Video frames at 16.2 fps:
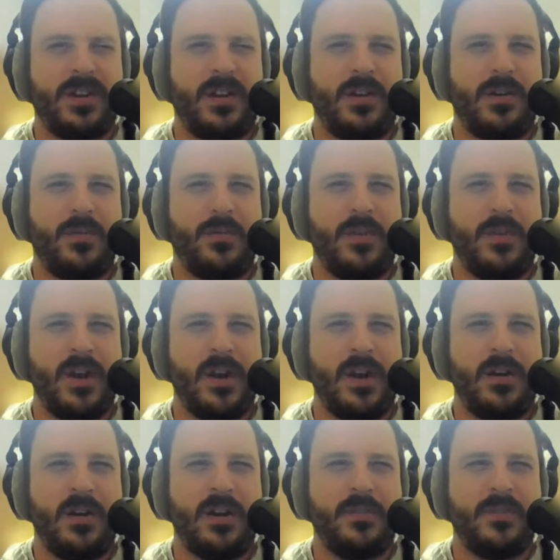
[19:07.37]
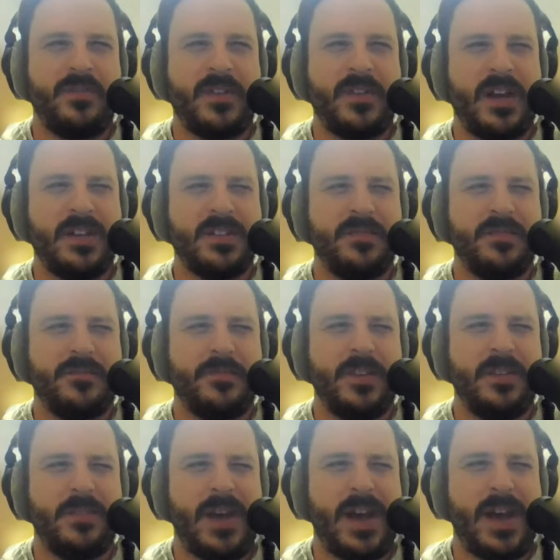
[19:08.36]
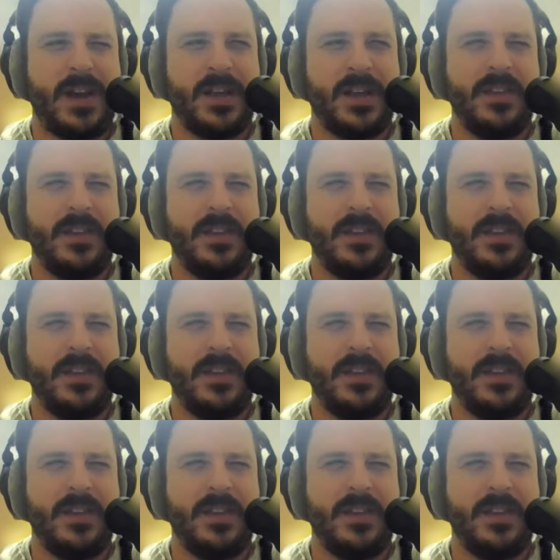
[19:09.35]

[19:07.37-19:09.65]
are aware, and we've gotten some feedback.